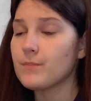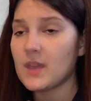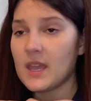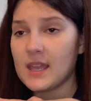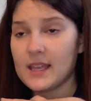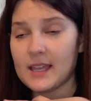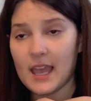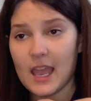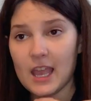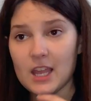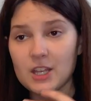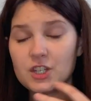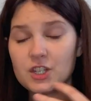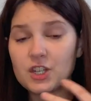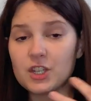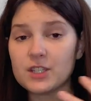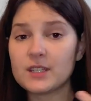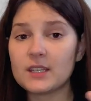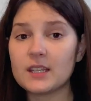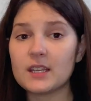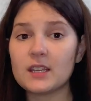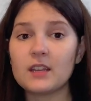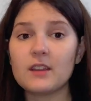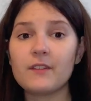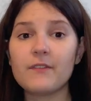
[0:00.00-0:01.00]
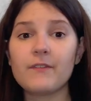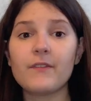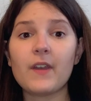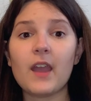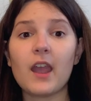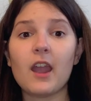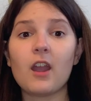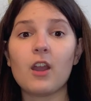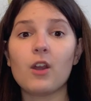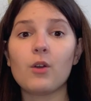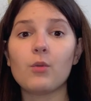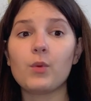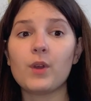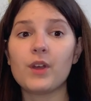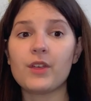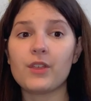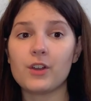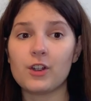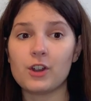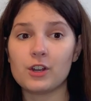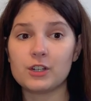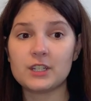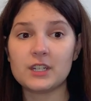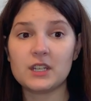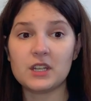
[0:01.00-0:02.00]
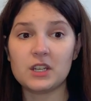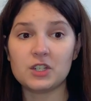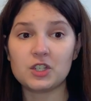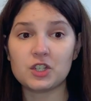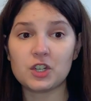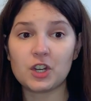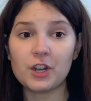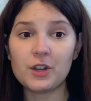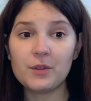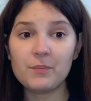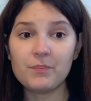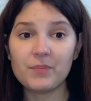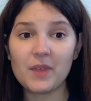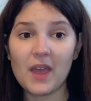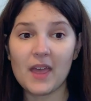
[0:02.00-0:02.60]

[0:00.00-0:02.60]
engages in an affair with her teacher,